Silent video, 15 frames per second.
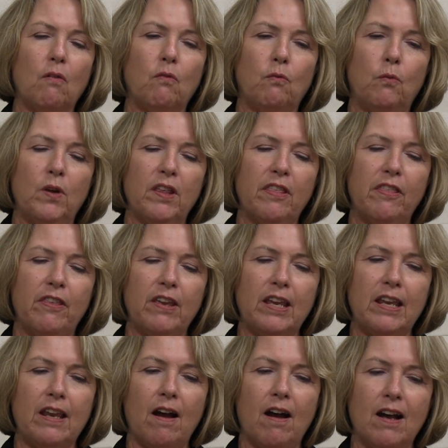With
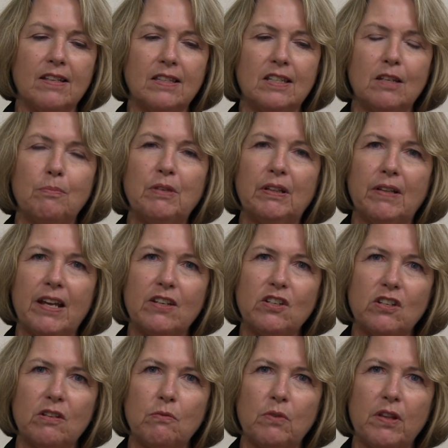the
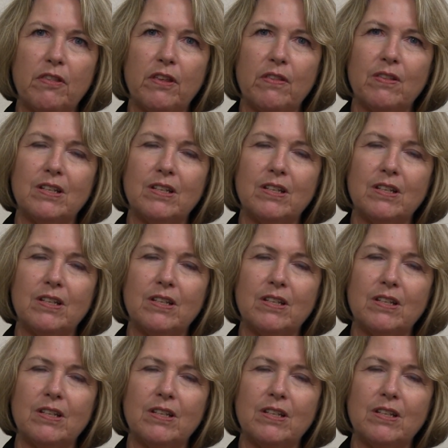stipulation within